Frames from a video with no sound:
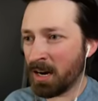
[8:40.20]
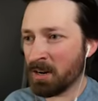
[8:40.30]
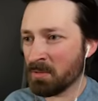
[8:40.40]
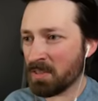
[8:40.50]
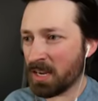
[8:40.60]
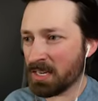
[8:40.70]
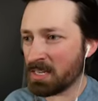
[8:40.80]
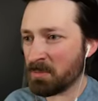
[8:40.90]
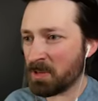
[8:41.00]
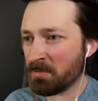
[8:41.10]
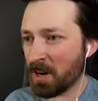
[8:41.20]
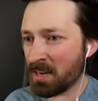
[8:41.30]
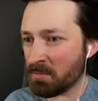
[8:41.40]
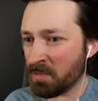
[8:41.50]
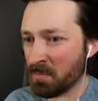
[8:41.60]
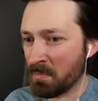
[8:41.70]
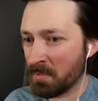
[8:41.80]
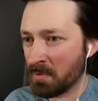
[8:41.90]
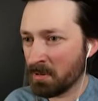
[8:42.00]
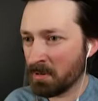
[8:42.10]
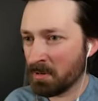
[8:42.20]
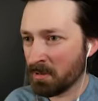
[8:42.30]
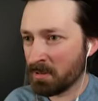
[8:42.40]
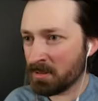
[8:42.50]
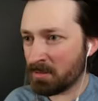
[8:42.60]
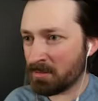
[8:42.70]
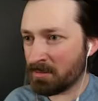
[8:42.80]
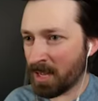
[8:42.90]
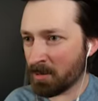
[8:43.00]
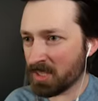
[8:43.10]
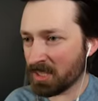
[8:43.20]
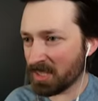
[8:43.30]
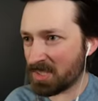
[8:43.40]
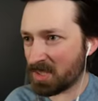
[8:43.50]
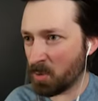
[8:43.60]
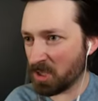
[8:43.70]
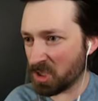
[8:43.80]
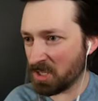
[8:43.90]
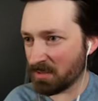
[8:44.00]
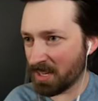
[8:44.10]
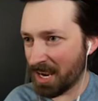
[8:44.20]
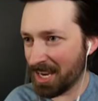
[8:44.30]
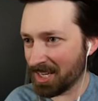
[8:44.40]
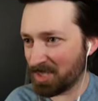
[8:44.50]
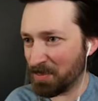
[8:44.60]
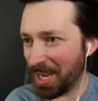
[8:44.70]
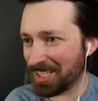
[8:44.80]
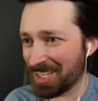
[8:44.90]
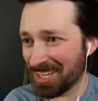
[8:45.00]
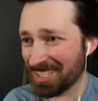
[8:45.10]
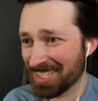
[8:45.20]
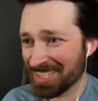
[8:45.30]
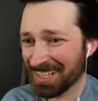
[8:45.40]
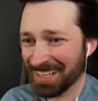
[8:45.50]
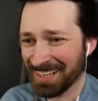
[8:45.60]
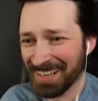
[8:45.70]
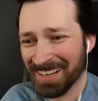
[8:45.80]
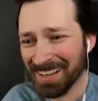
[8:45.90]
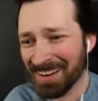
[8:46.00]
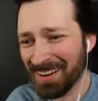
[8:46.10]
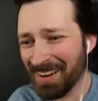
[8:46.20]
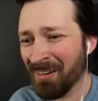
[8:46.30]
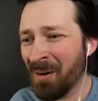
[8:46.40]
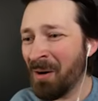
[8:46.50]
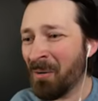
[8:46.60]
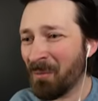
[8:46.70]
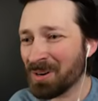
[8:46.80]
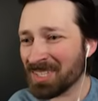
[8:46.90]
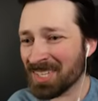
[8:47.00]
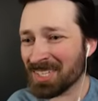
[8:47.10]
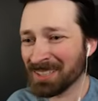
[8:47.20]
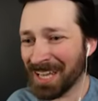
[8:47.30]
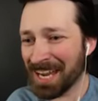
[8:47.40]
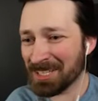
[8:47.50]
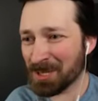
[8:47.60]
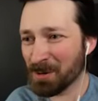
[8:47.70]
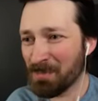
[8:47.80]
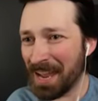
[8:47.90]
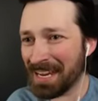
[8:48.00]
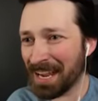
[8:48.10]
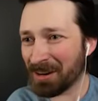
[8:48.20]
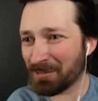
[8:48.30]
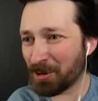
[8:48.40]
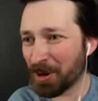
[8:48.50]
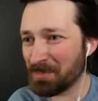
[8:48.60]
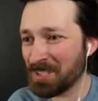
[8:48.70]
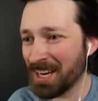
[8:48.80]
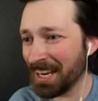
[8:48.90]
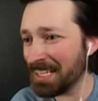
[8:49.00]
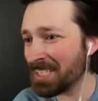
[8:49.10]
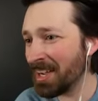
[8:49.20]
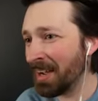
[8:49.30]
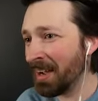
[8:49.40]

I don't think I need to be afraid of them. That was a lot squishier than I had expected. What is this lantern made out of, kryptonite?